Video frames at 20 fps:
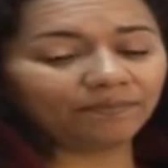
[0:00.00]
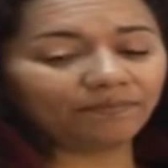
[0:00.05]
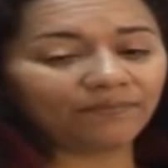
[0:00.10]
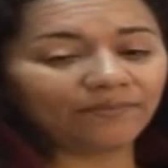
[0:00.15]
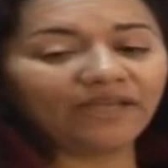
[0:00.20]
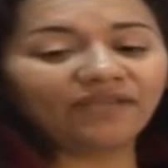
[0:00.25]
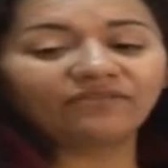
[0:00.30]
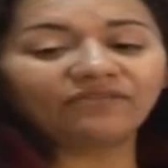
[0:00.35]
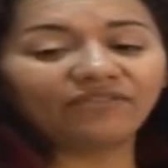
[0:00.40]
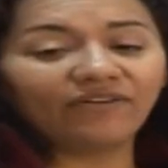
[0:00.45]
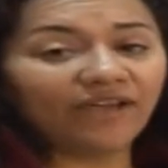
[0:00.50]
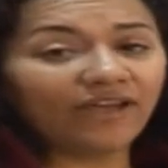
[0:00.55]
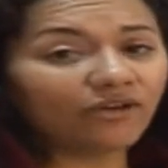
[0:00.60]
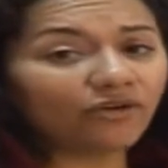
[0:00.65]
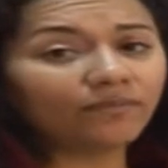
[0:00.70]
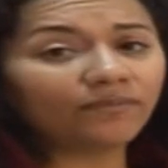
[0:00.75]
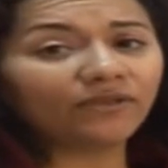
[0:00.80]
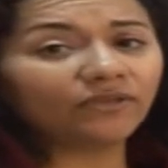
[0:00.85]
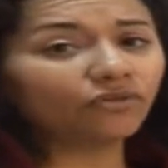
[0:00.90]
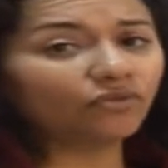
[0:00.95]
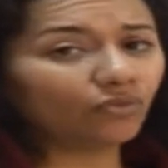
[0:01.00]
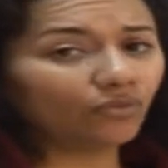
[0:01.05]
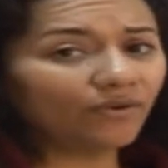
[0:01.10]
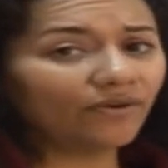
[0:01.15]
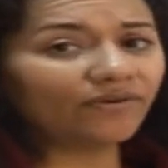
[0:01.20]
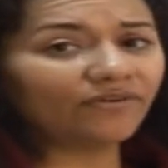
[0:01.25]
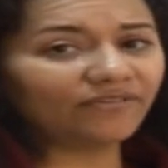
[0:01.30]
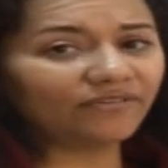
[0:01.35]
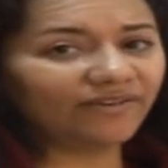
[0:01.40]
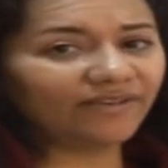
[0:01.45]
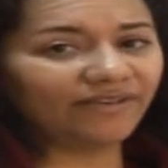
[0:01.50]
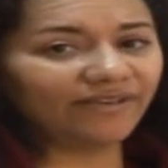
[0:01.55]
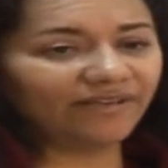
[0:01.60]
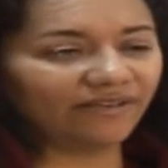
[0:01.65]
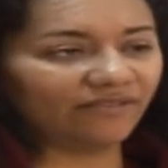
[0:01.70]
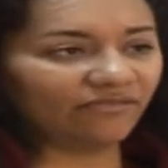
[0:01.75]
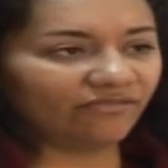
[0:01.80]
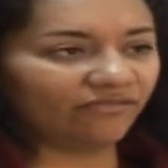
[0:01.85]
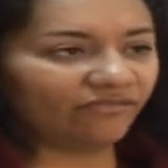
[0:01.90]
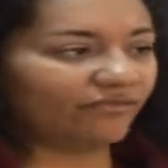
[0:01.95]
environment where they
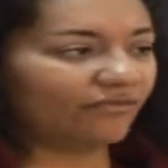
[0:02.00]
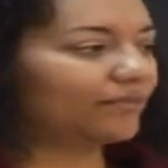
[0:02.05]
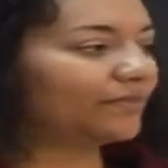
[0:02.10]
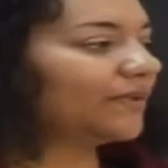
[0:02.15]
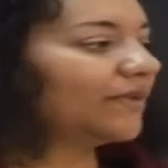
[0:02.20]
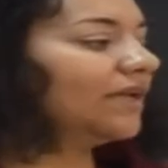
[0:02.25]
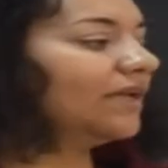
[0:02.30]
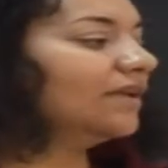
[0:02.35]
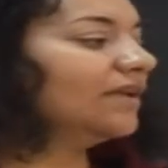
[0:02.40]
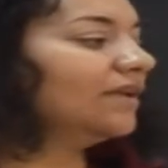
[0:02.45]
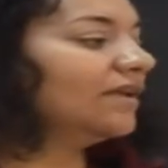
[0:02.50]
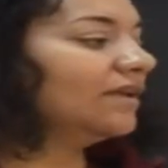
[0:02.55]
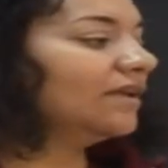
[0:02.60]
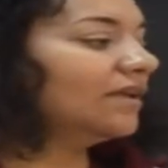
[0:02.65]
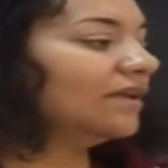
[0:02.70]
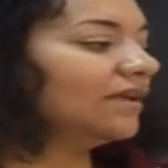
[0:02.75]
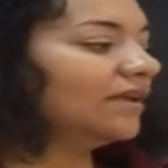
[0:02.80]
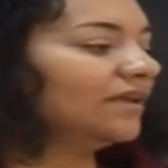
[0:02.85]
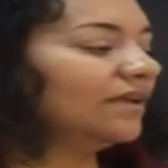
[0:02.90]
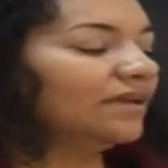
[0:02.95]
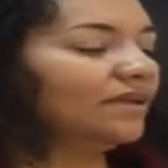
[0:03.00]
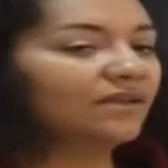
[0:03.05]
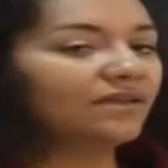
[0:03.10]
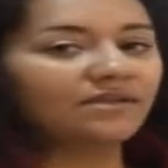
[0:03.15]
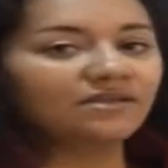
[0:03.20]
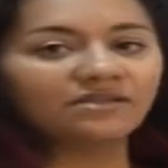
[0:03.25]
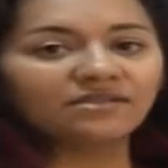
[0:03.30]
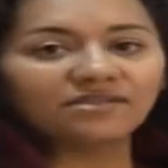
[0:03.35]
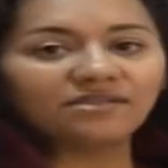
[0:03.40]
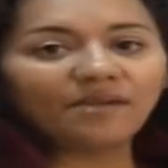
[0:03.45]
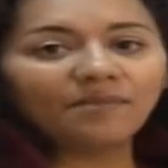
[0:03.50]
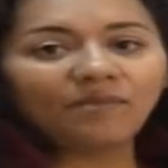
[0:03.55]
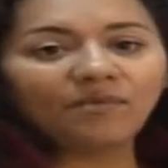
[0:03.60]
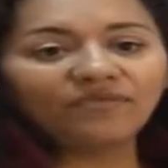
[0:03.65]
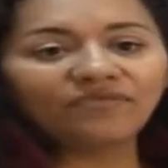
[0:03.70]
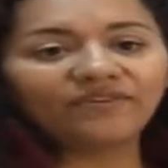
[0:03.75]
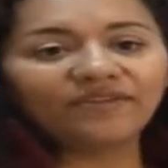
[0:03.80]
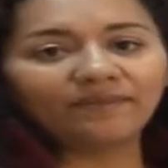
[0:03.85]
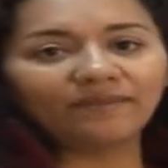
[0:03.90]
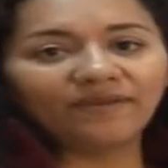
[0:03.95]
live. Some
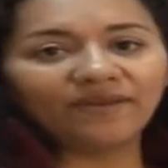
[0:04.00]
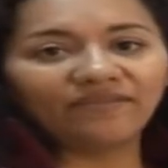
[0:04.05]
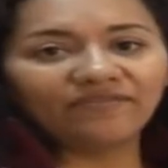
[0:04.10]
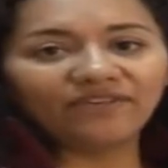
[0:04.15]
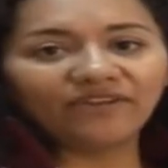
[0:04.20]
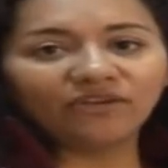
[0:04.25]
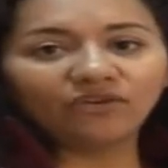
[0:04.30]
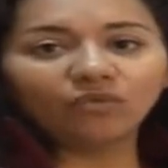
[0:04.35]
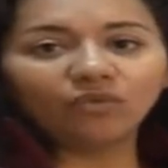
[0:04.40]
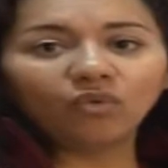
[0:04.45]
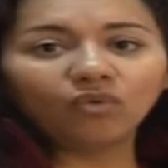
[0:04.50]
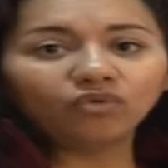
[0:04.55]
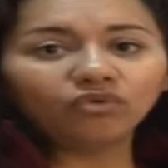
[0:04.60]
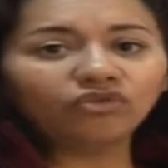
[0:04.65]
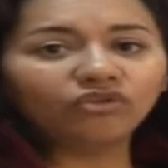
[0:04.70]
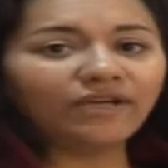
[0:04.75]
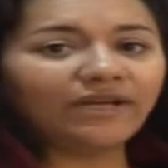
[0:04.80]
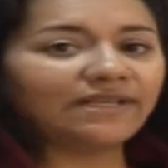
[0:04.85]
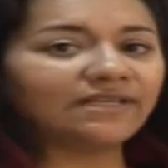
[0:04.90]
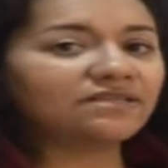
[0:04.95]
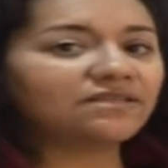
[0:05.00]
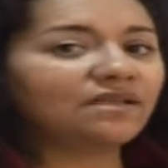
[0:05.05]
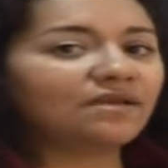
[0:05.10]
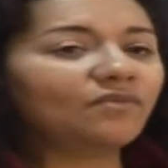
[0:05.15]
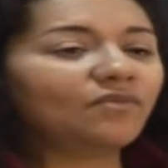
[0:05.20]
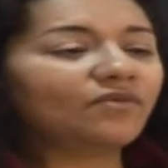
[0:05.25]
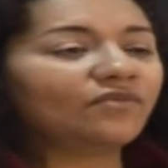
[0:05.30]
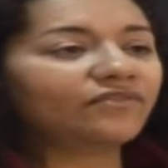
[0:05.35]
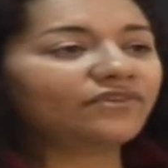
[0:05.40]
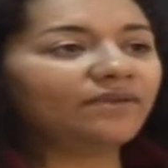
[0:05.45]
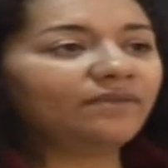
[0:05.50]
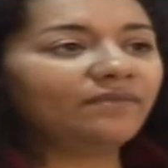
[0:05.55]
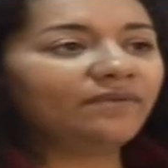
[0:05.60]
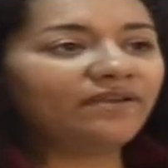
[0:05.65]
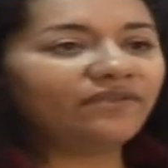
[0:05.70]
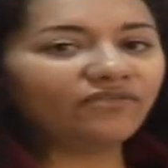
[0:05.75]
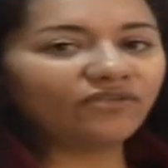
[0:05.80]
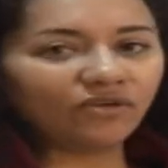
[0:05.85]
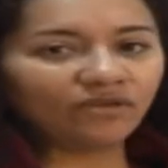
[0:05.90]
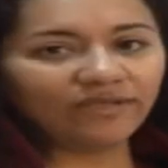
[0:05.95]
of them live in water and some of them
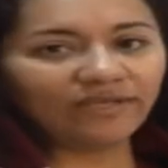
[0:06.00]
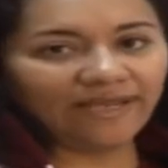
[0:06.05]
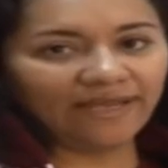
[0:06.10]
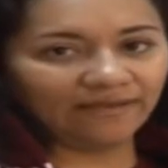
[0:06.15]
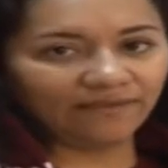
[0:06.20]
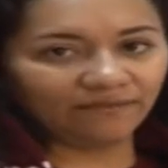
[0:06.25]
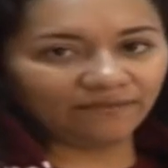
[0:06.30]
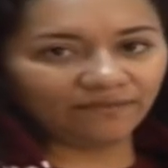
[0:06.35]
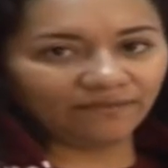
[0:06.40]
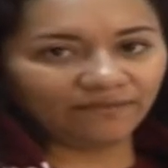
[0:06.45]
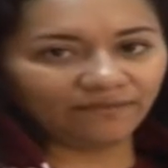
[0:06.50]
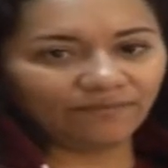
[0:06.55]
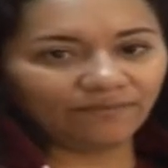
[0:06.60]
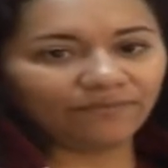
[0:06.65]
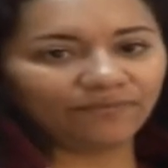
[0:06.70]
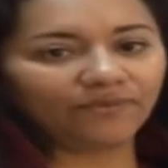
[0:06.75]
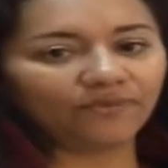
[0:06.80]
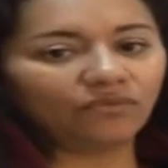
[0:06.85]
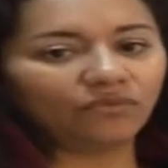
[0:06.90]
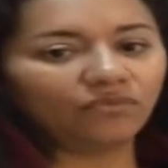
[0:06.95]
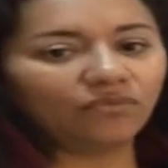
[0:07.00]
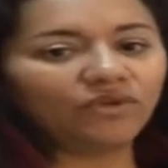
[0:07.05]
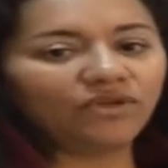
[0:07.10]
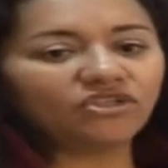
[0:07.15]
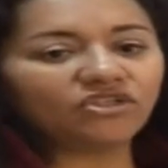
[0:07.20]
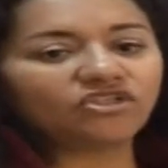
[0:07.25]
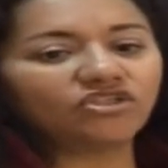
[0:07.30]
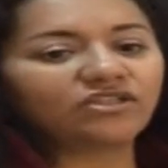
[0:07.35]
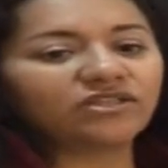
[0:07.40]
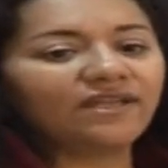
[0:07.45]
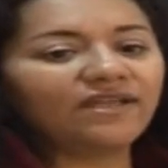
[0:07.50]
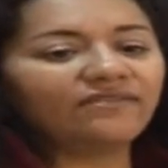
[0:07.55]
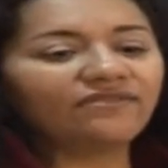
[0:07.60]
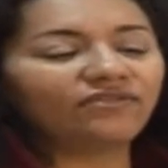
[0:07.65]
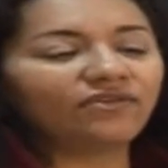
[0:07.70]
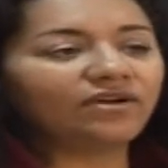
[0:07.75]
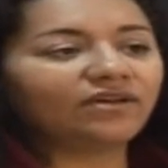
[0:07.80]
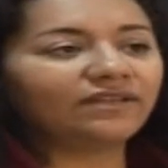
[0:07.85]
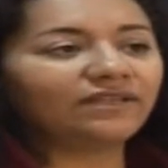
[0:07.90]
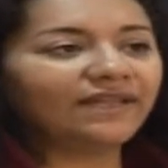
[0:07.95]
live on land. Which live
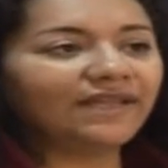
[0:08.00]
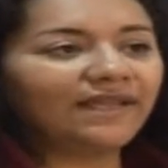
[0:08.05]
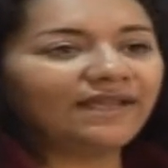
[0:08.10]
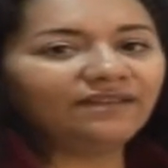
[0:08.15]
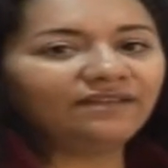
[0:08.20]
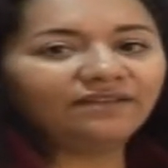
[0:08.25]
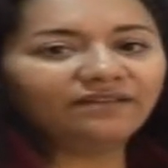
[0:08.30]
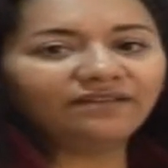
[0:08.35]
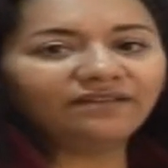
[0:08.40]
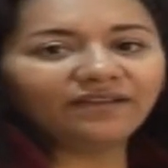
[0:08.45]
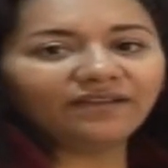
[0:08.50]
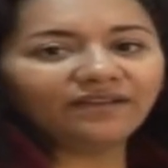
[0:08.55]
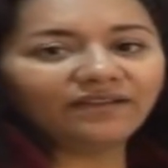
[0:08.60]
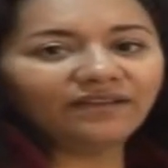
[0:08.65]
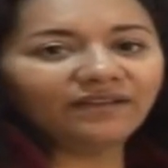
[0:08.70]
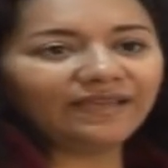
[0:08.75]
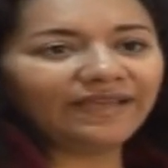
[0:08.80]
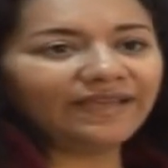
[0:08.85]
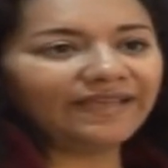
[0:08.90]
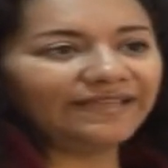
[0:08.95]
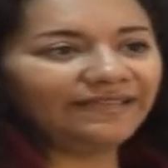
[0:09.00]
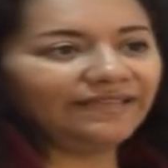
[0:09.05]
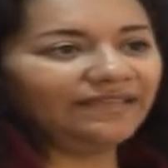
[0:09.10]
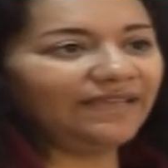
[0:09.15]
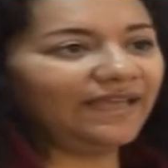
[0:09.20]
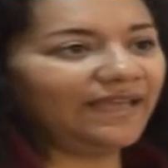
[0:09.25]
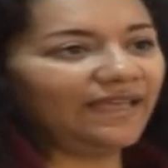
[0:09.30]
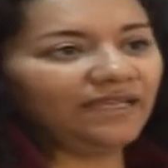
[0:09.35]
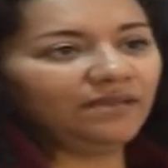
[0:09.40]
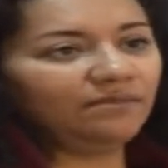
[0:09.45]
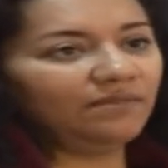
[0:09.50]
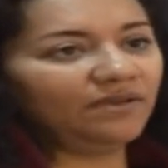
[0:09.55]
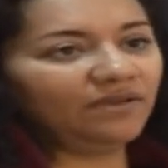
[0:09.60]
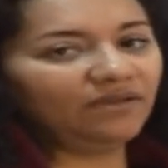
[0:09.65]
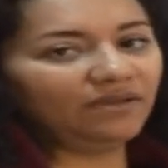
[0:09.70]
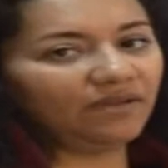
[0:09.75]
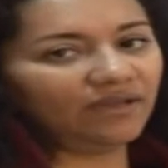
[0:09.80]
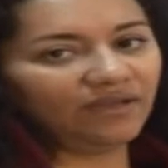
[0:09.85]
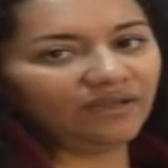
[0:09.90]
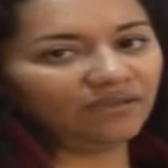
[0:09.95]
on land like any
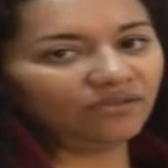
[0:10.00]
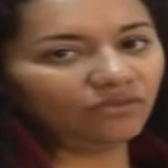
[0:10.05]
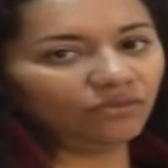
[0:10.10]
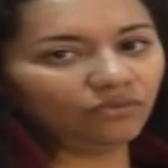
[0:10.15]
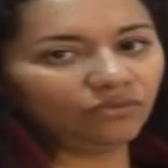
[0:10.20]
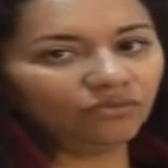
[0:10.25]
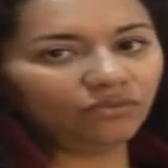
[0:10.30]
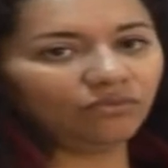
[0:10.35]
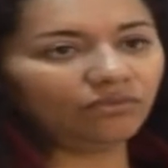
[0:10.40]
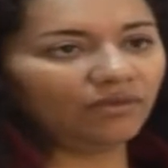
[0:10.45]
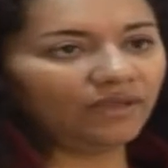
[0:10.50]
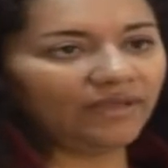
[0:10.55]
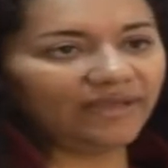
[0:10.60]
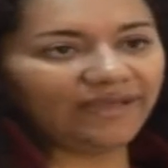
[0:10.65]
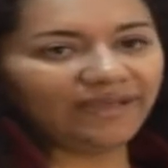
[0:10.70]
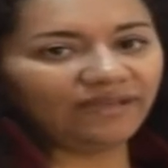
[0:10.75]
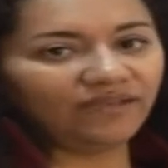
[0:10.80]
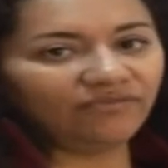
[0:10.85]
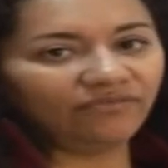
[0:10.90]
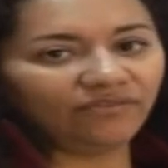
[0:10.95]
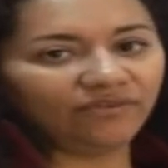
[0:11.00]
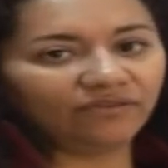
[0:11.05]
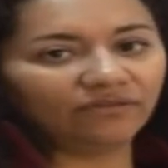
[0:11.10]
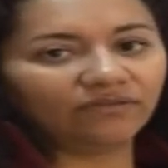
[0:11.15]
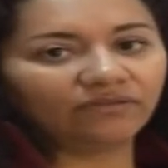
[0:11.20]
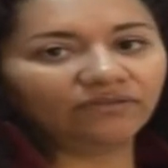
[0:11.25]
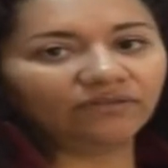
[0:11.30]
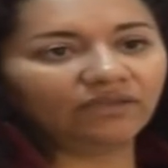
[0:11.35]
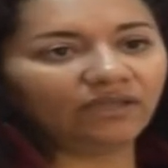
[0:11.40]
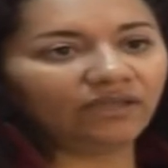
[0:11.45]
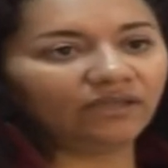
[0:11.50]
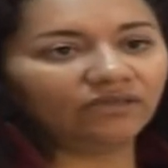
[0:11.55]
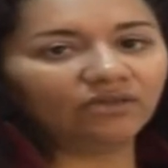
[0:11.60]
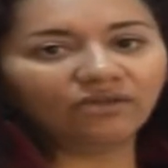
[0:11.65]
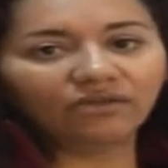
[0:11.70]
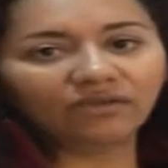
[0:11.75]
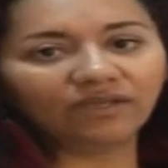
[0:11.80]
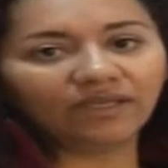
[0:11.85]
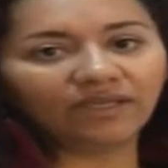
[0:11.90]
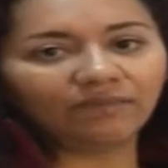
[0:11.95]
animal I know, elephant,
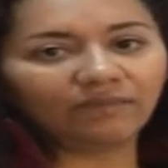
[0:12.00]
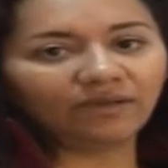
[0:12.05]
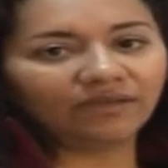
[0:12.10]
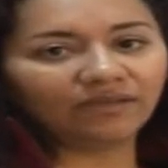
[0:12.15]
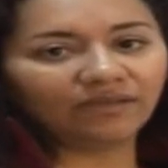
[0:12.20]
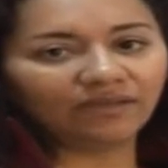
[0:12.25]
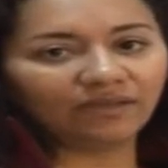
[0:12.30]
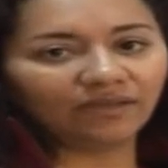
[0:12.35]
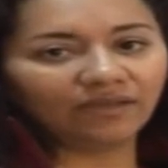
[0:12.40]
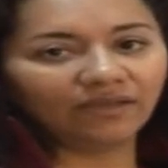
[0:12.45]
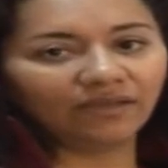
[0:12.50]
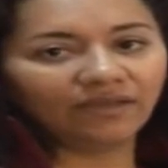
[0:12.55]
donkey, monkey,